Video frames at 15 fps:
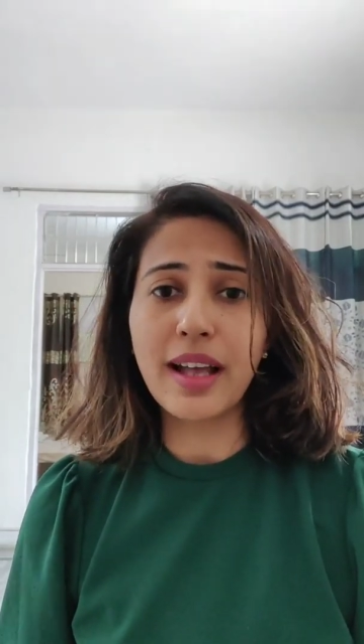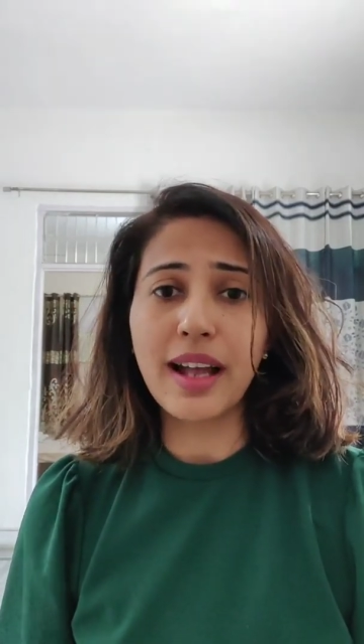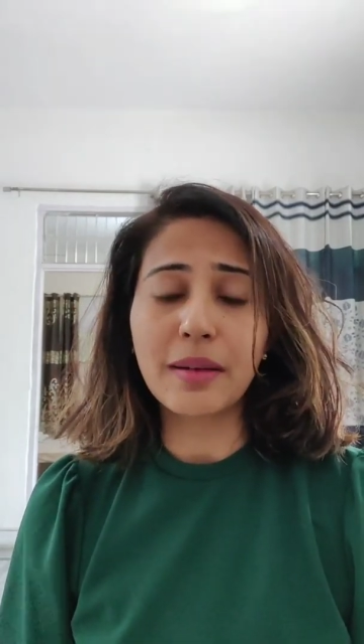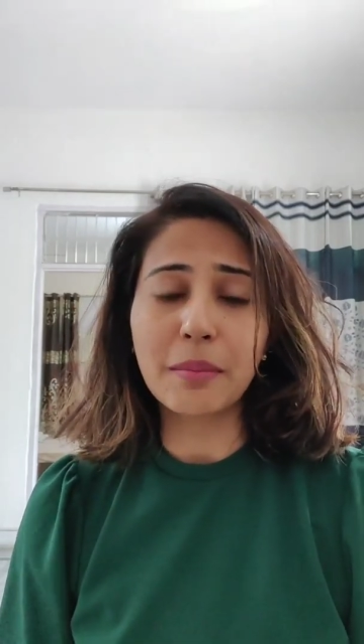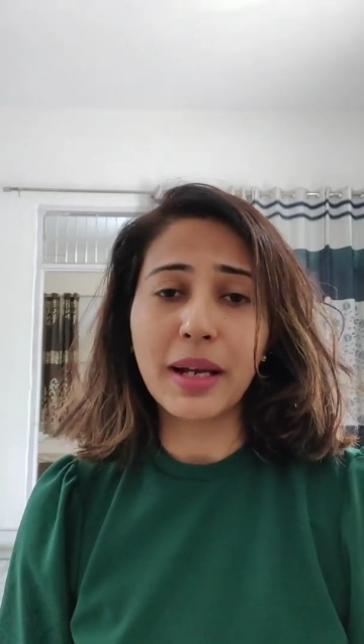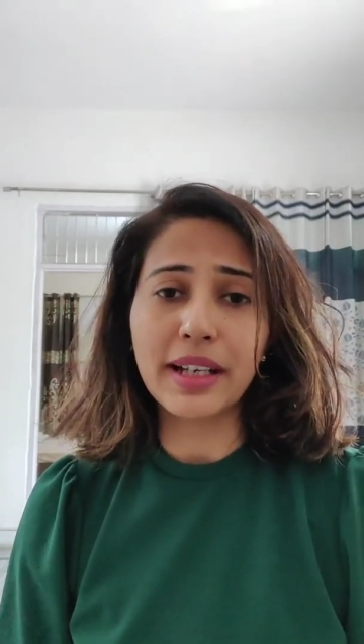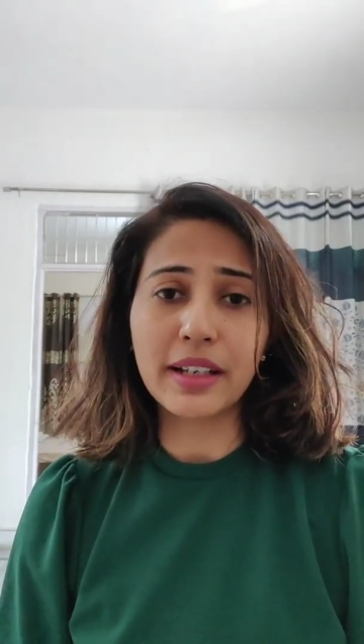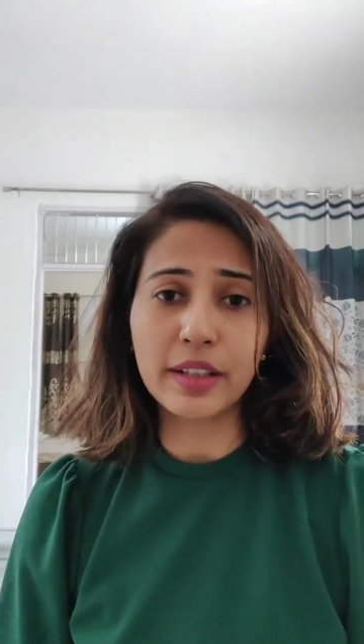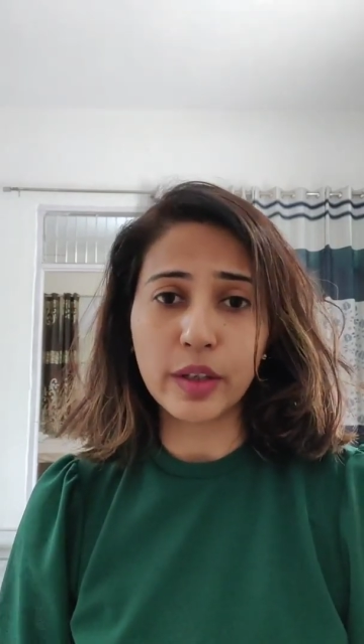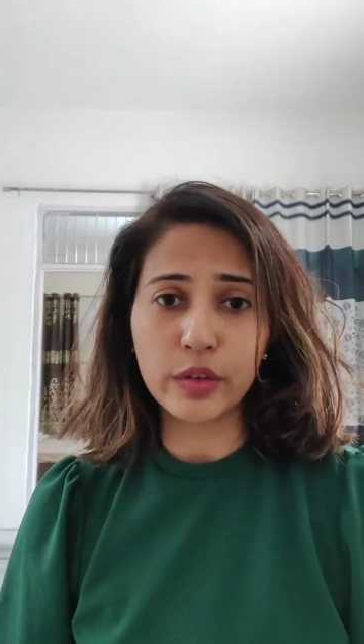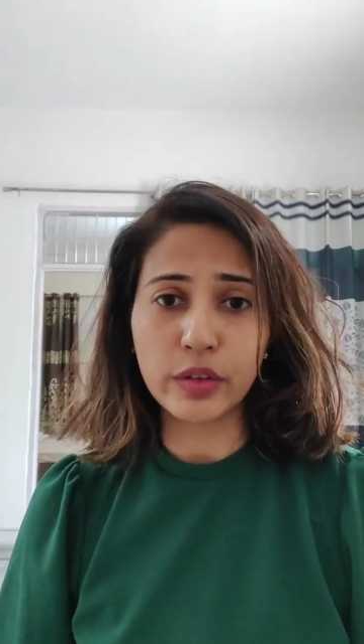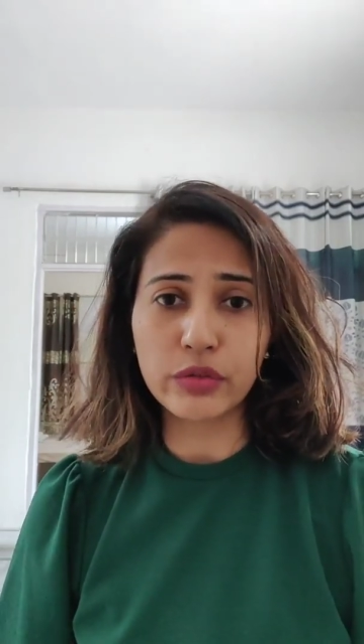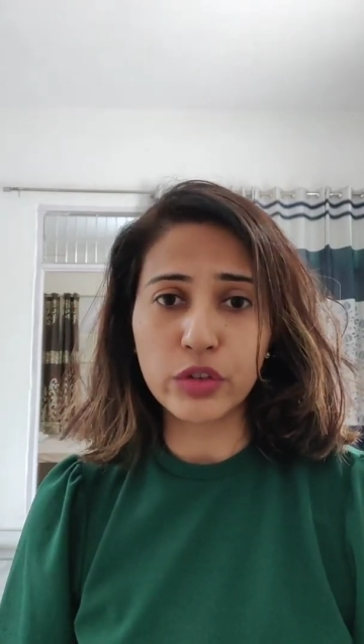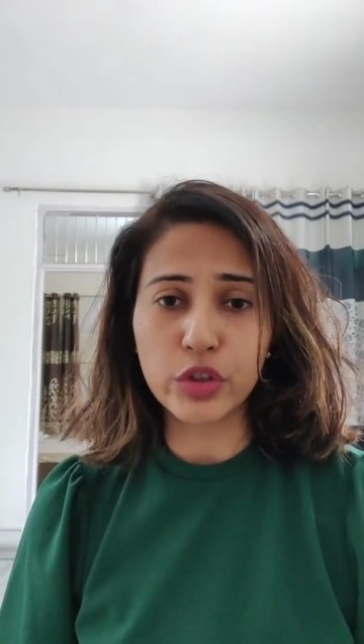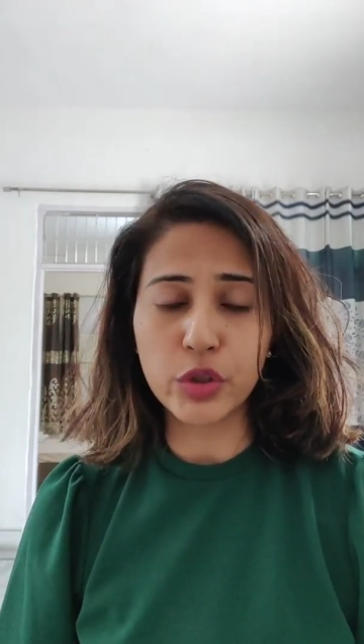that my
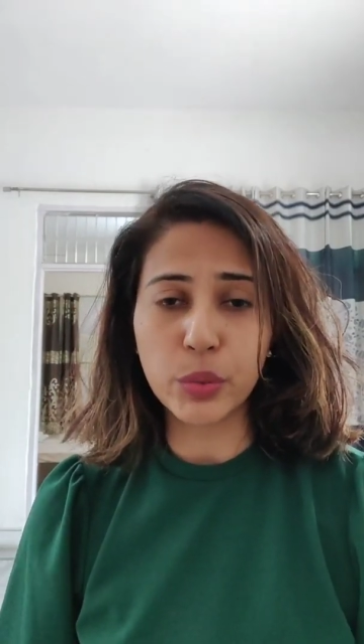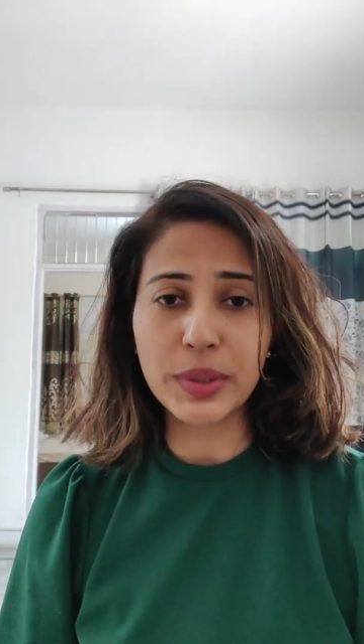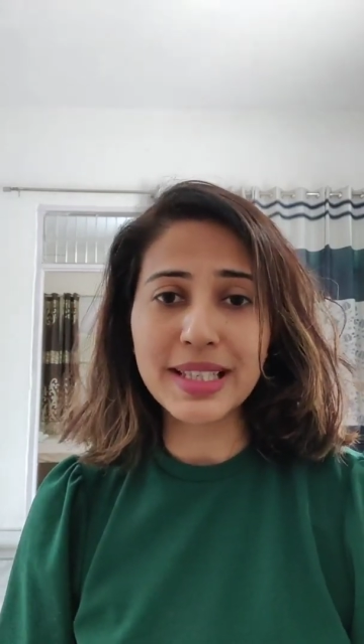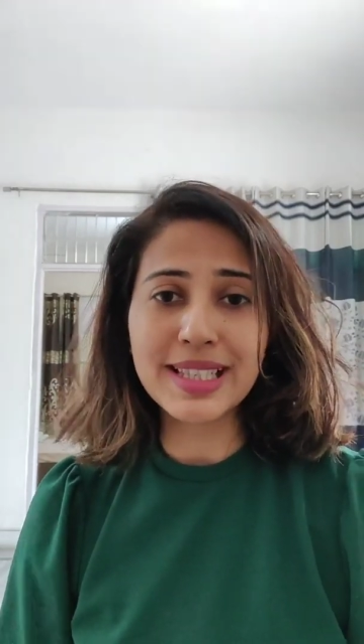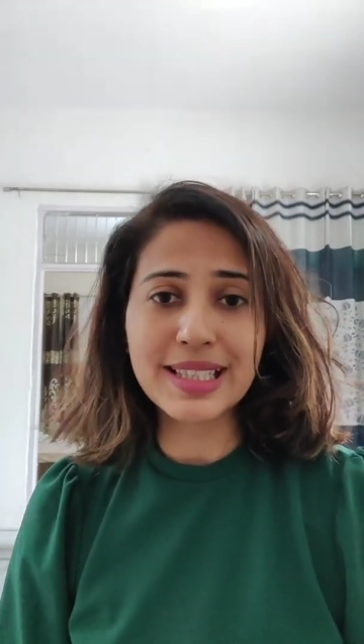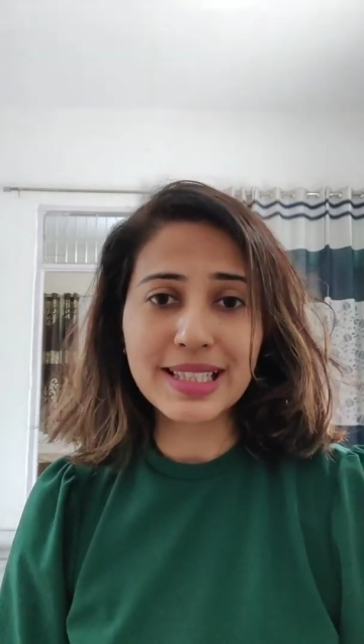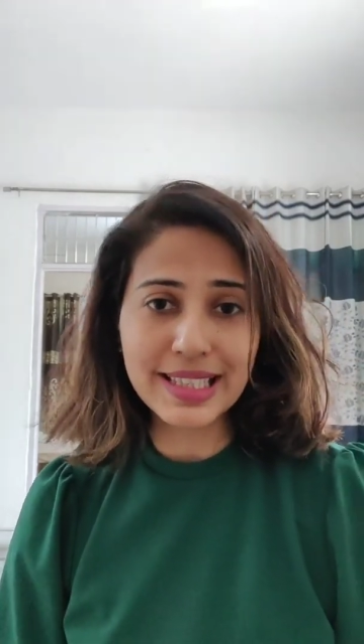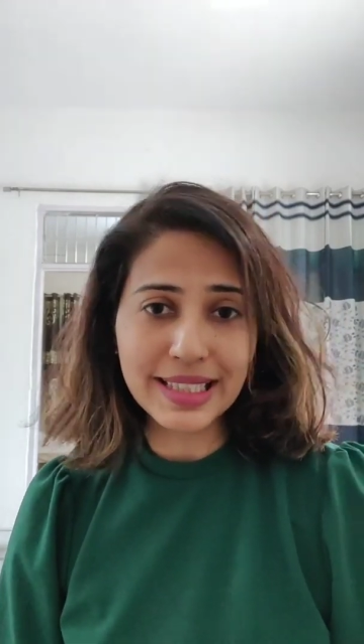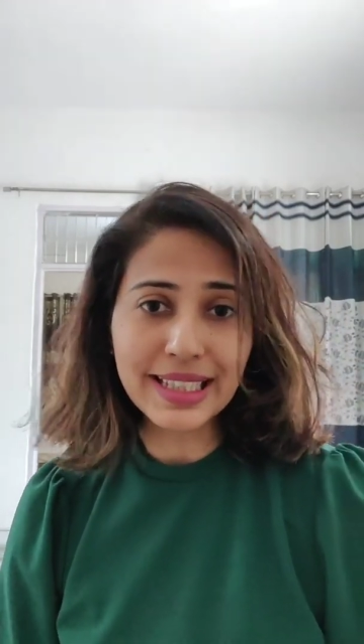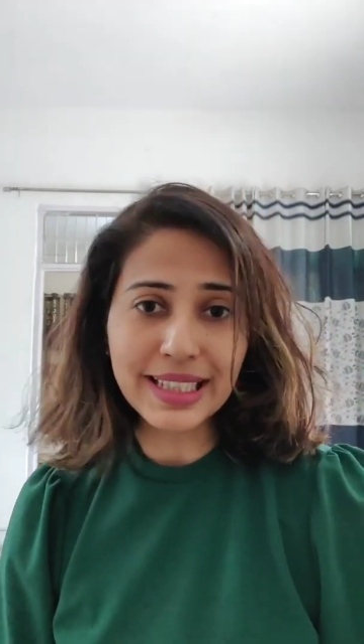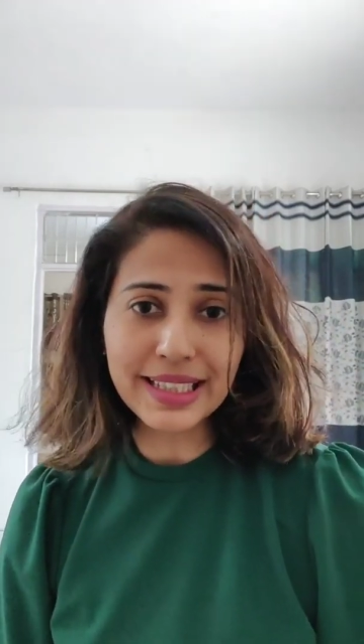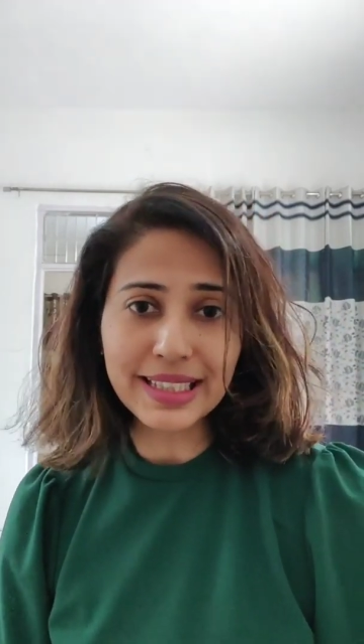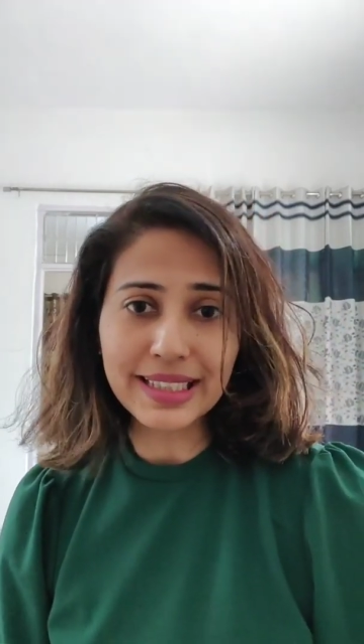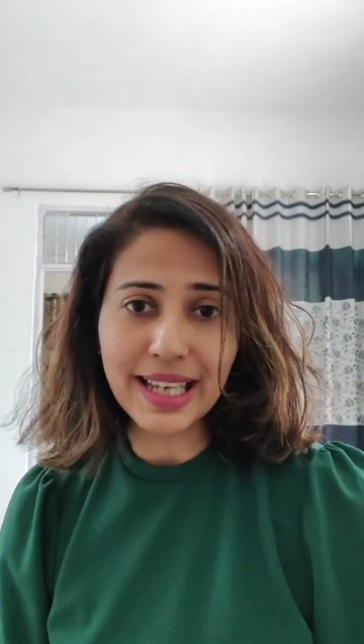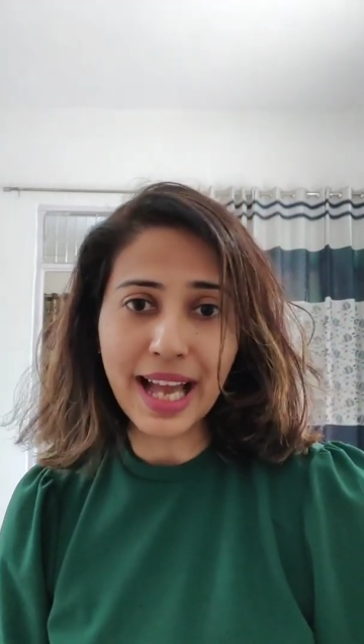connective tissue is still
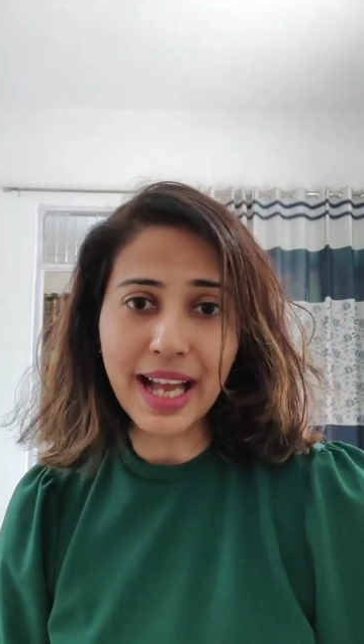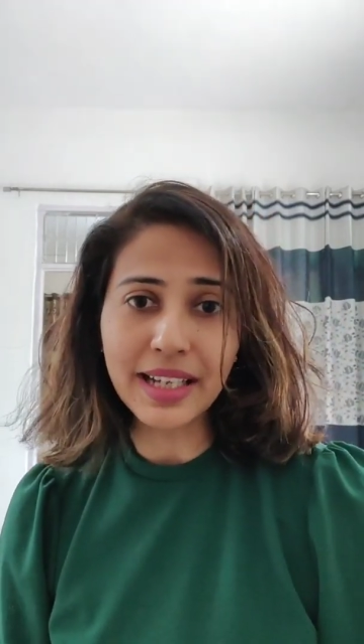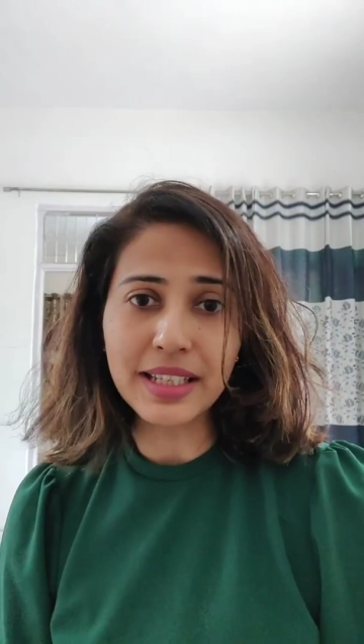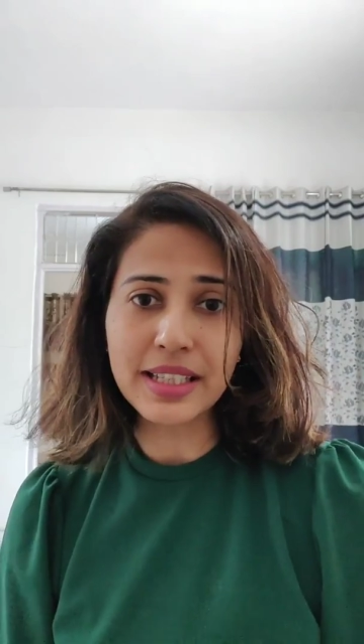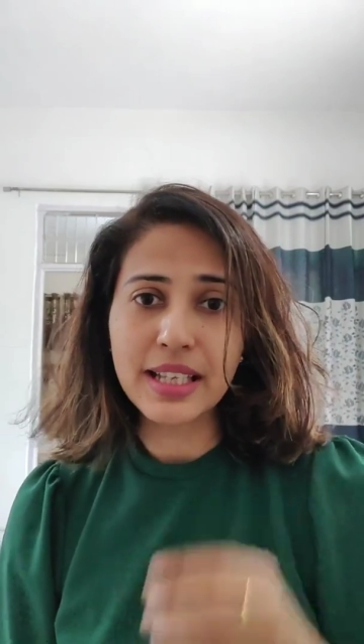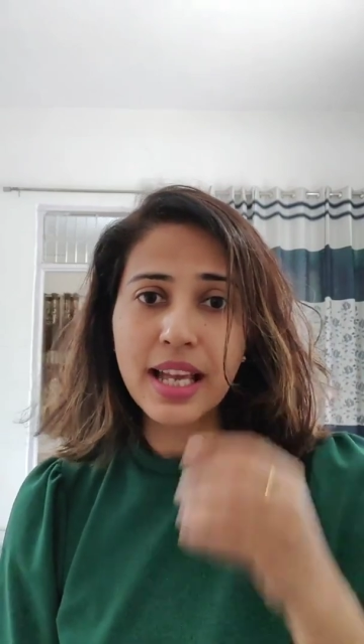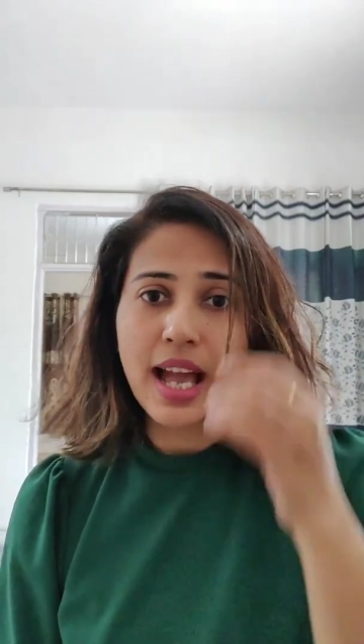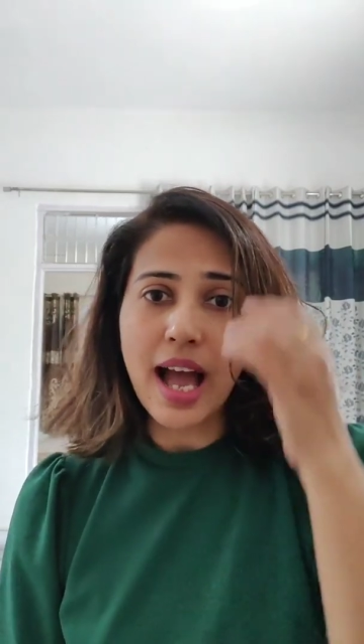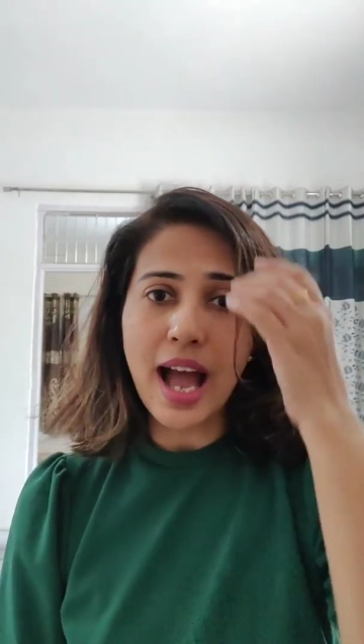intact